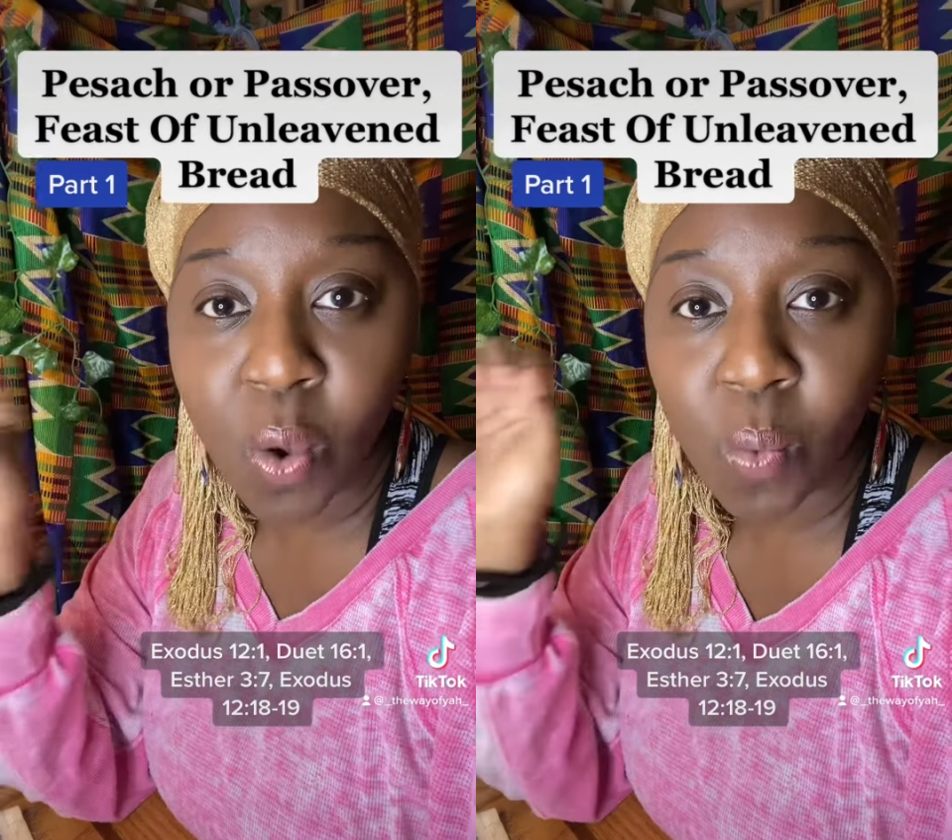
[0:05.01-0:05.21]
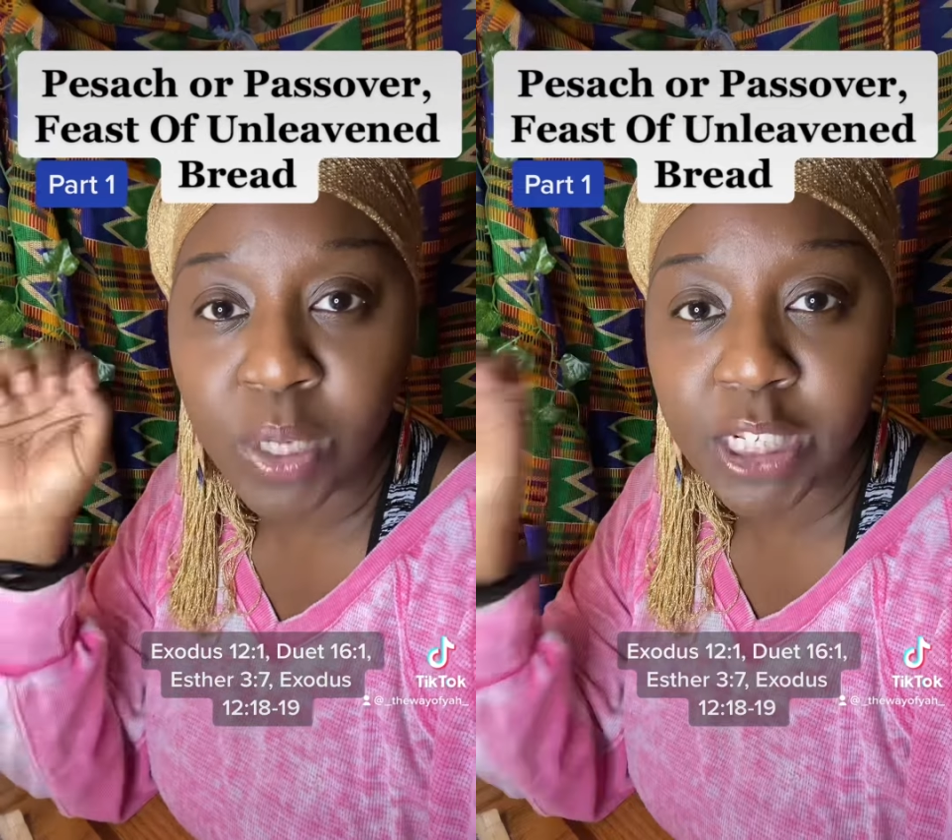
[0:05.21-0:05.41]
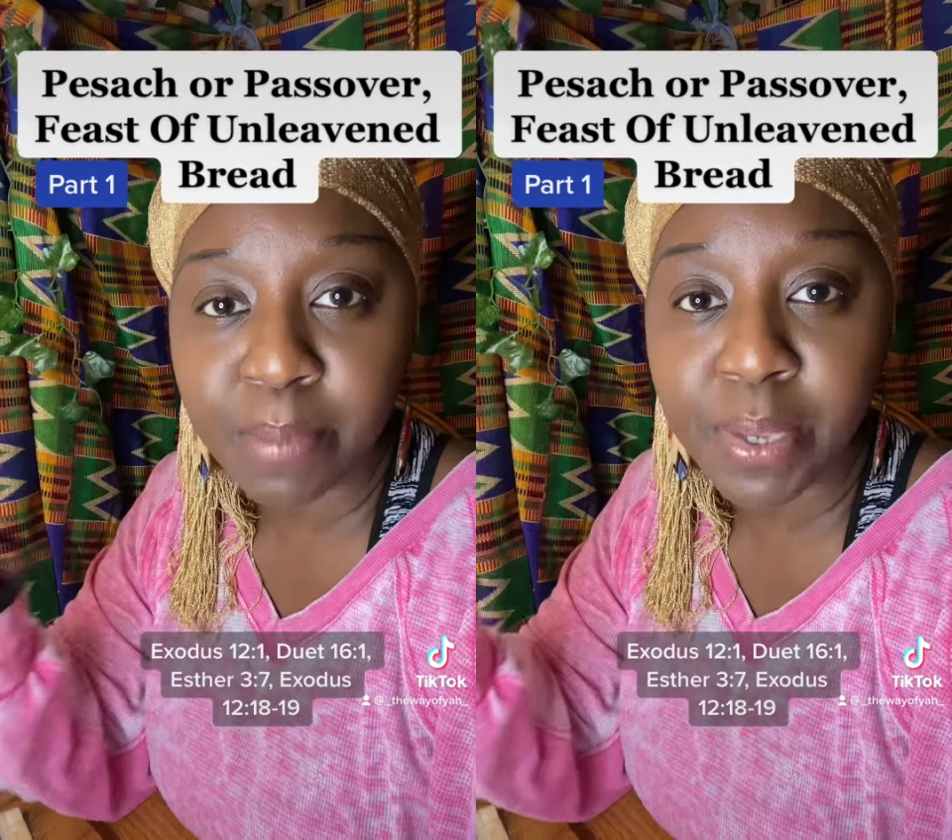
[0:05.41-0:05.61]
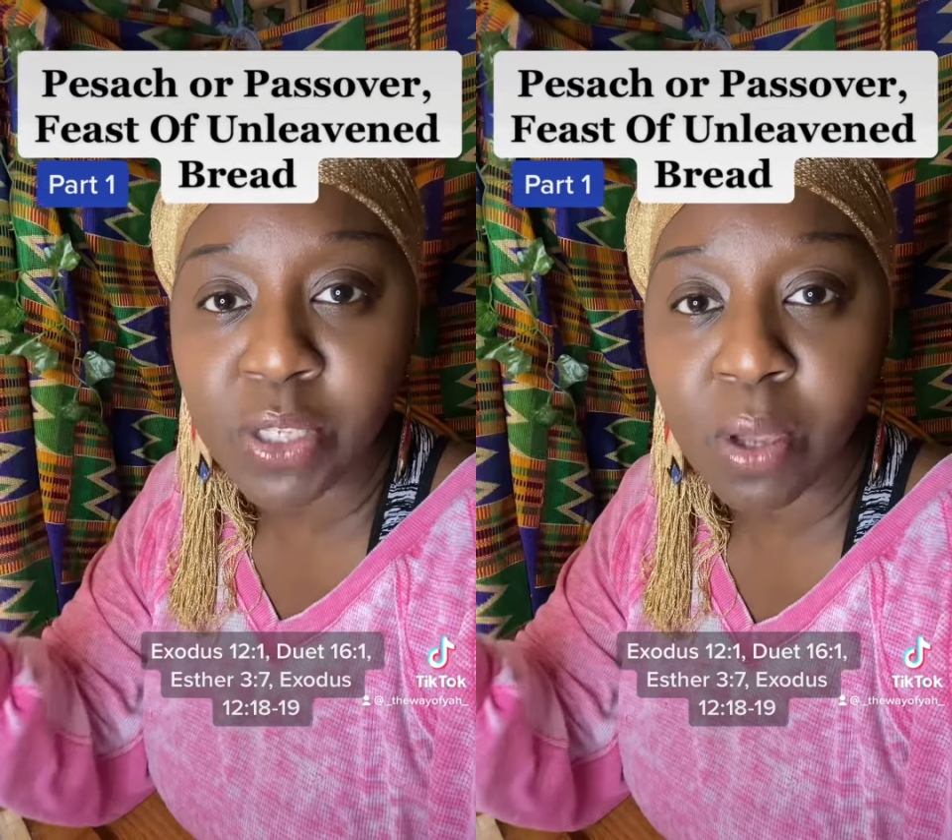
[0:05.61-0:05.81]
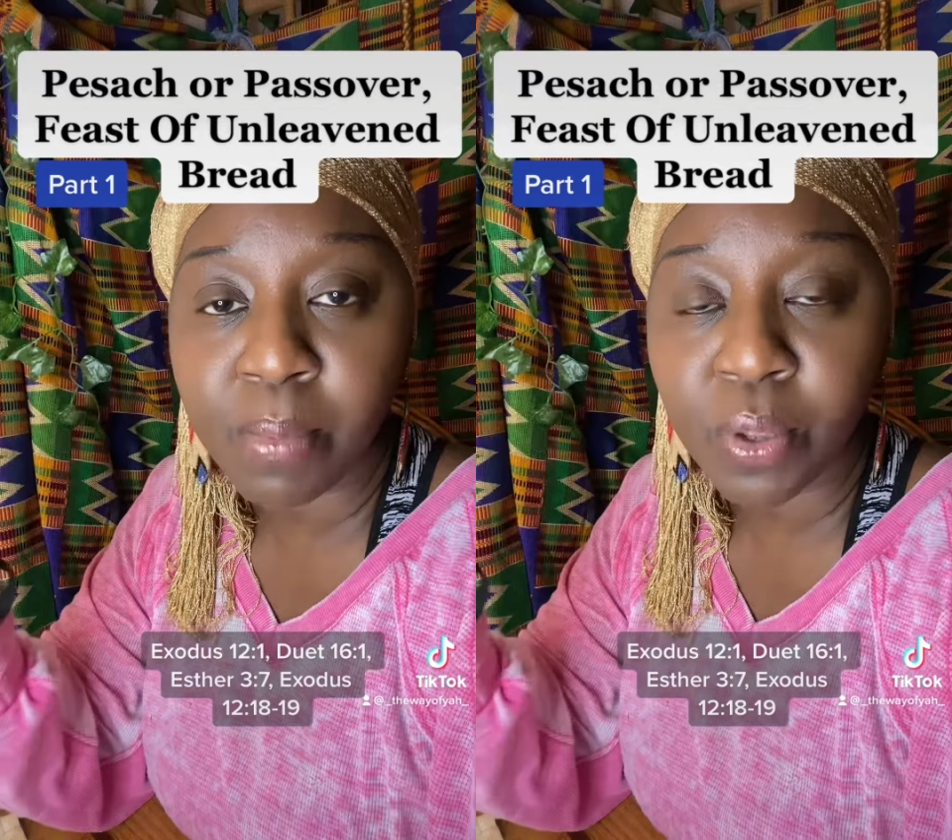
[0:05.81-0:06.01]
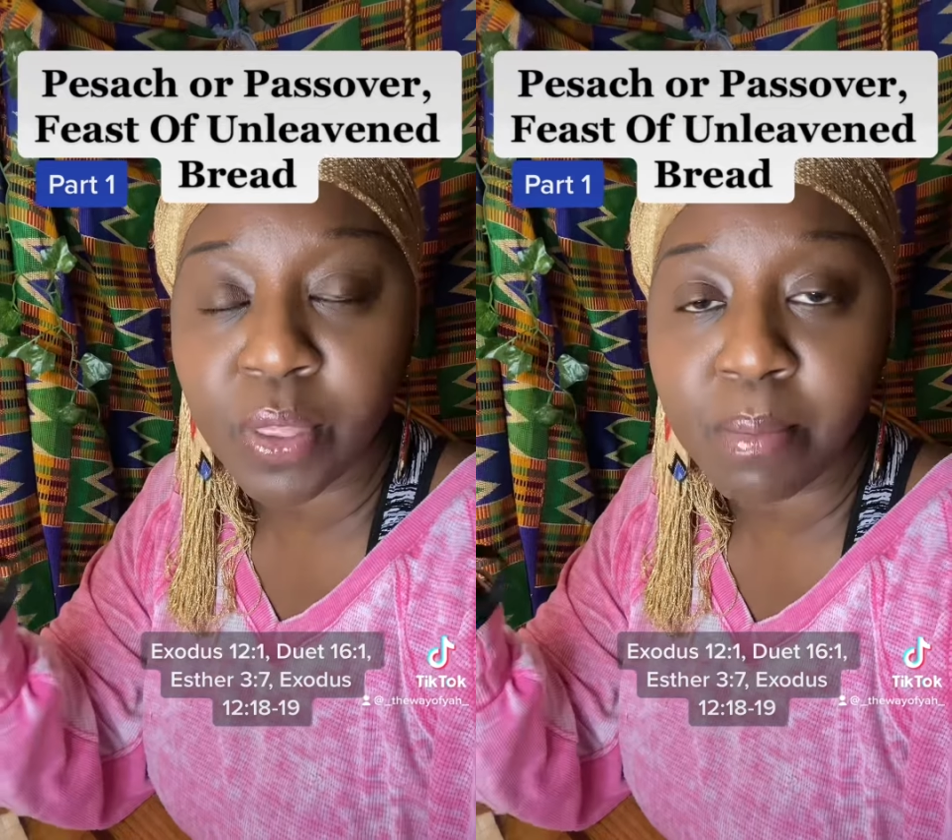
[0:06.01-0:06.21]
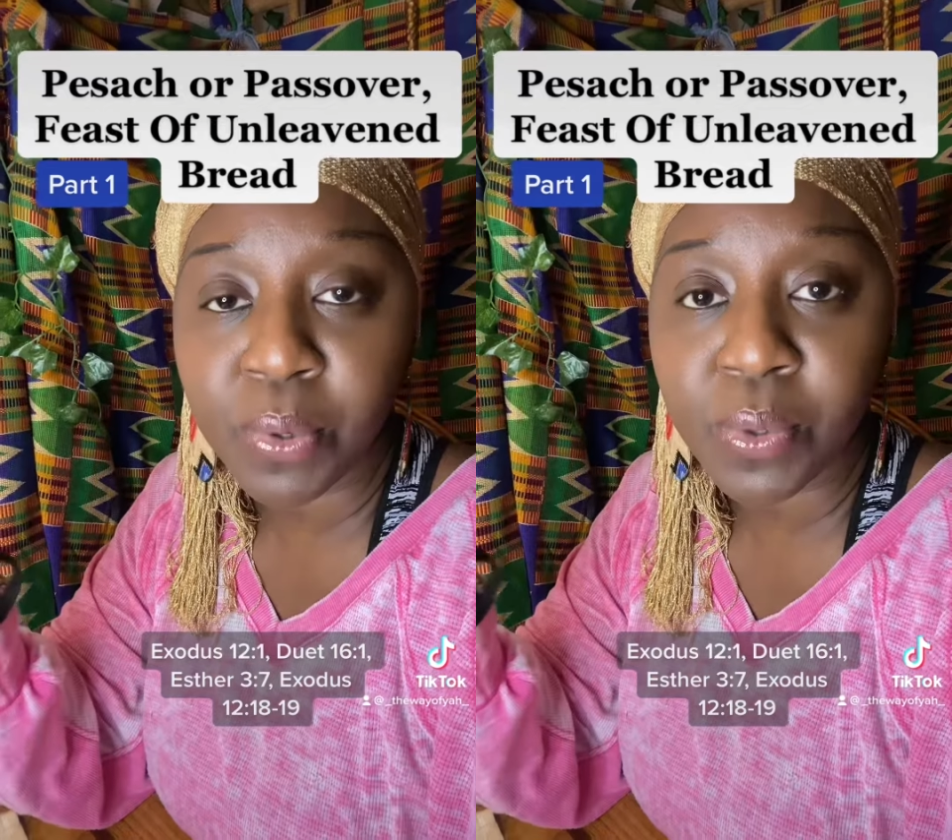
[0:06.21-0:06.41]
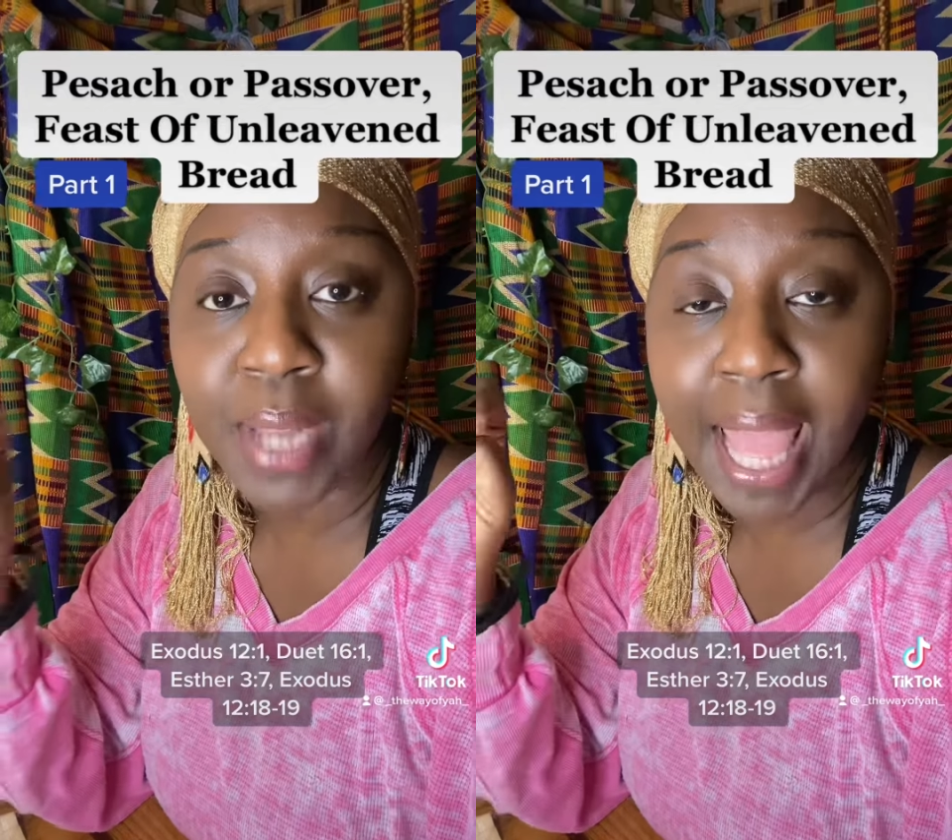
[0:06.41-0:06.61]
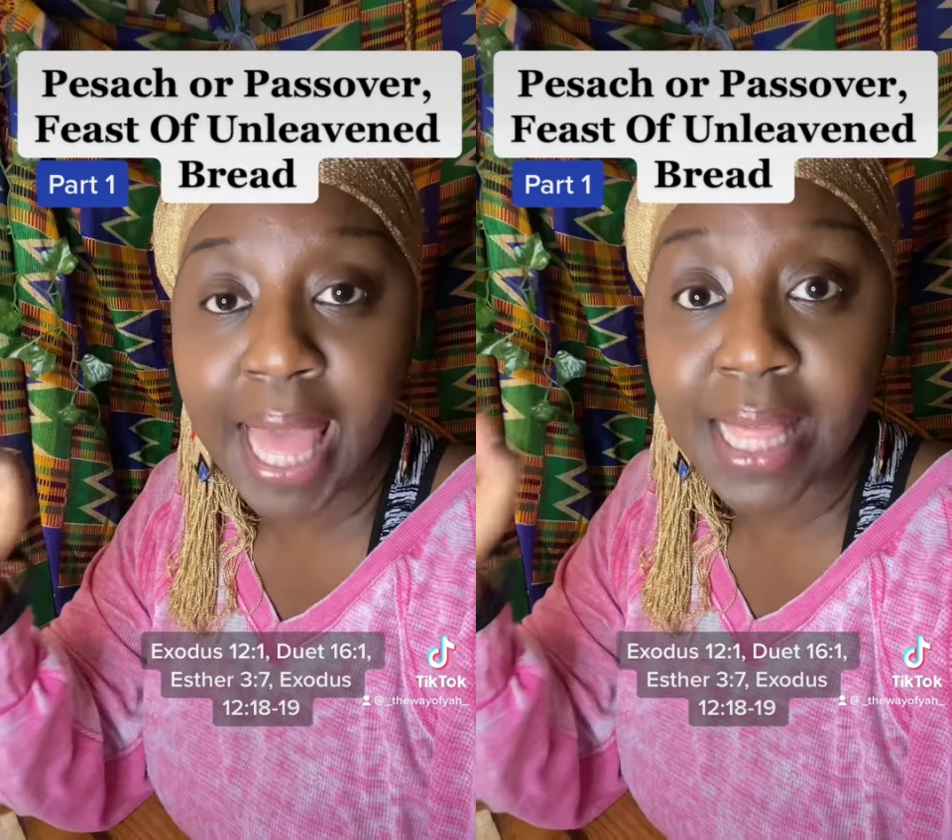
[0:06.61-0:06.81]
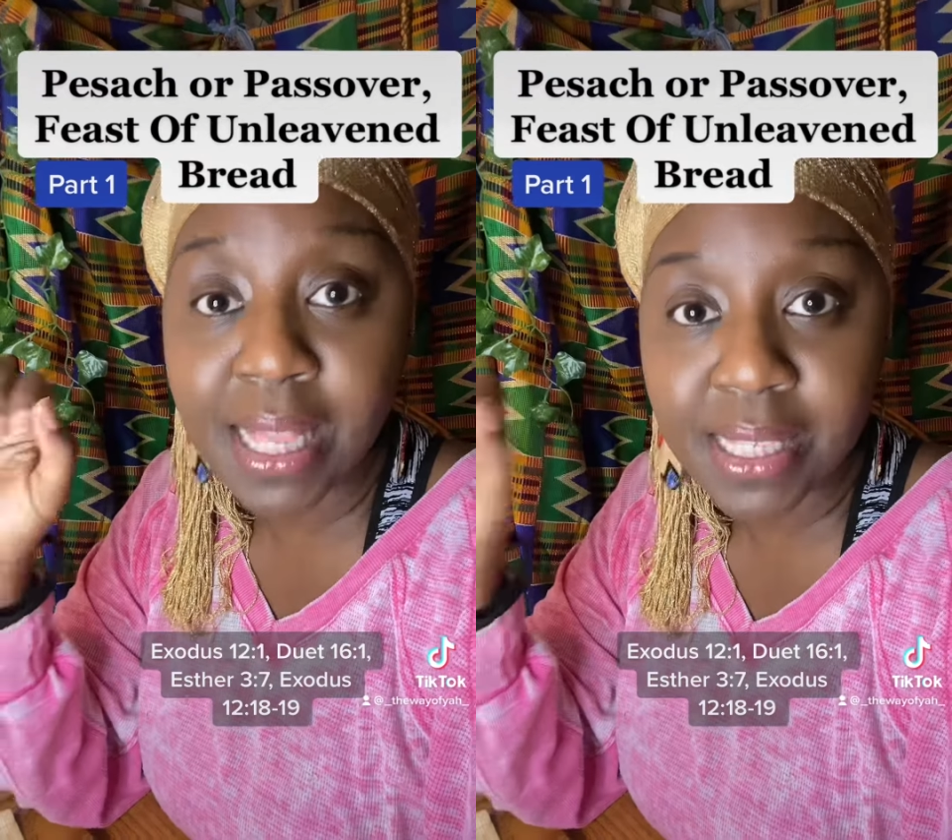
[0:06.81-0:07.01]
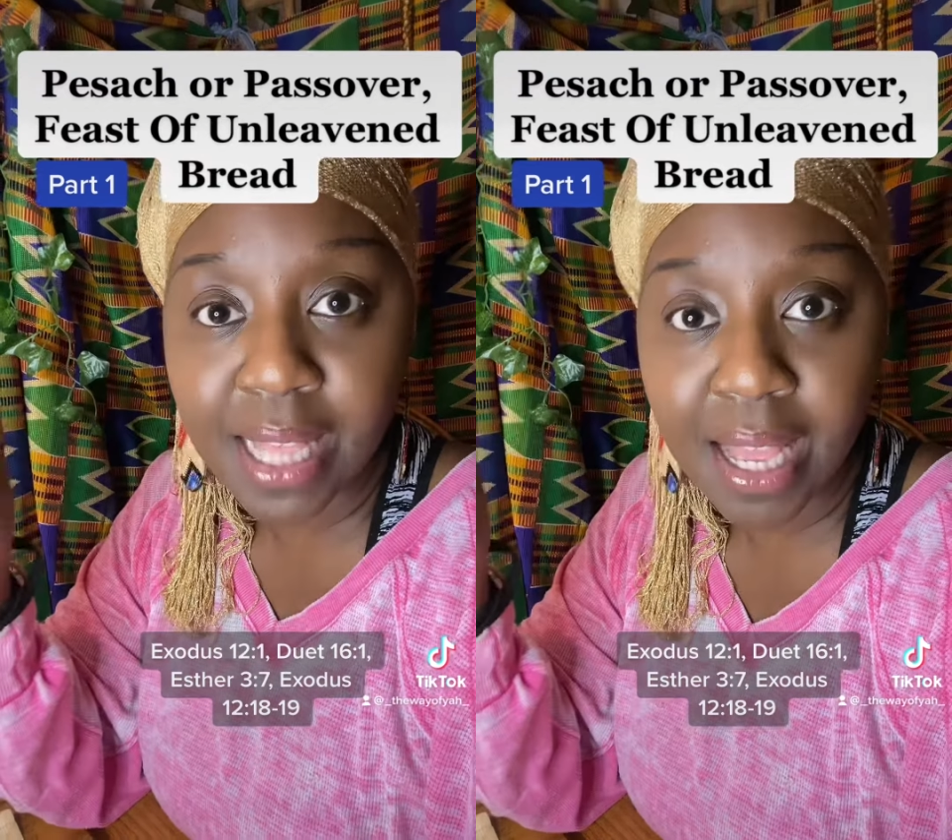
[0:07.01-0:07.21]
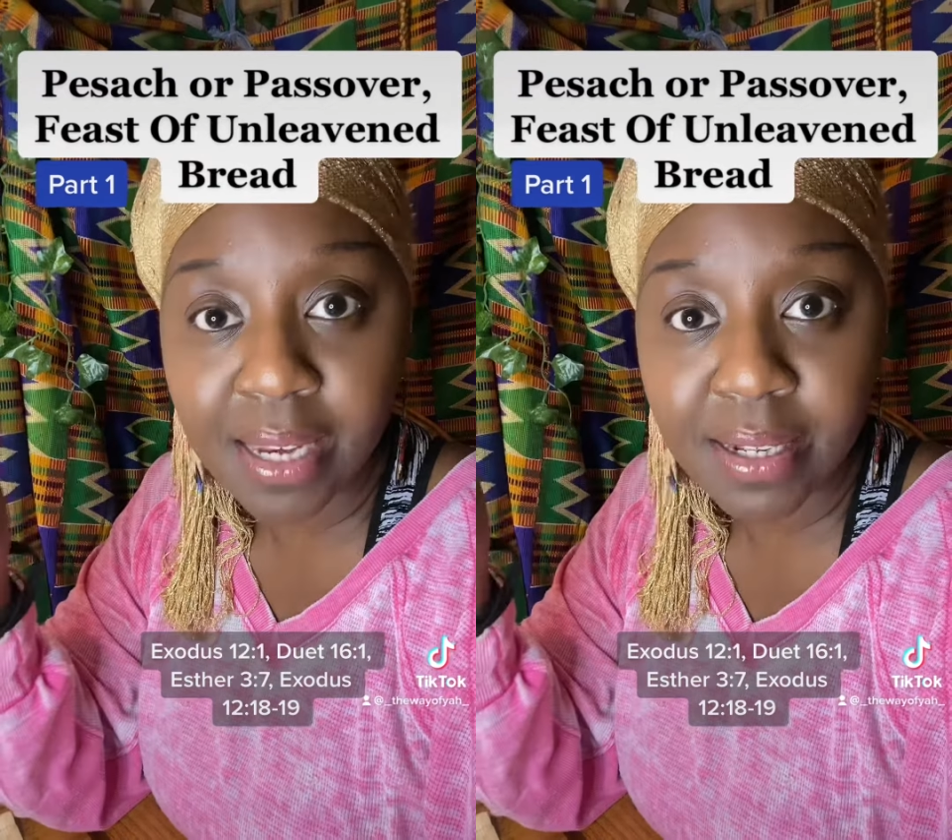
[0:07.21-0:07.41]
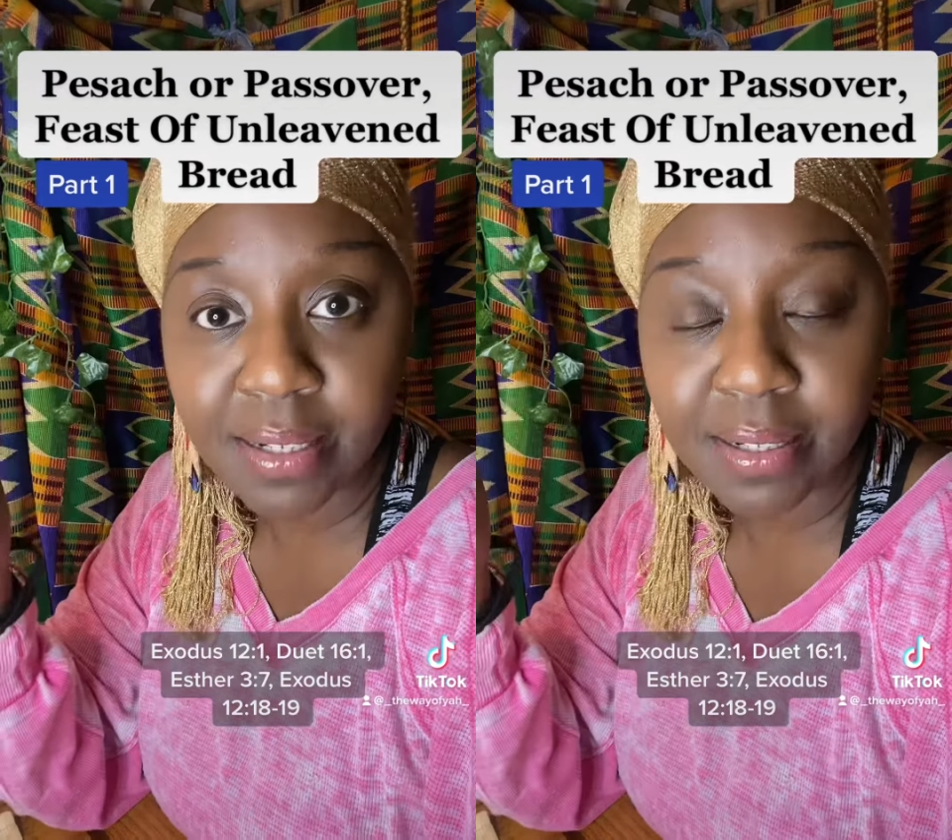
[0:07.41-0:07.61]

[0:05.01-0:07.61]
which depends on both the moon and the sun?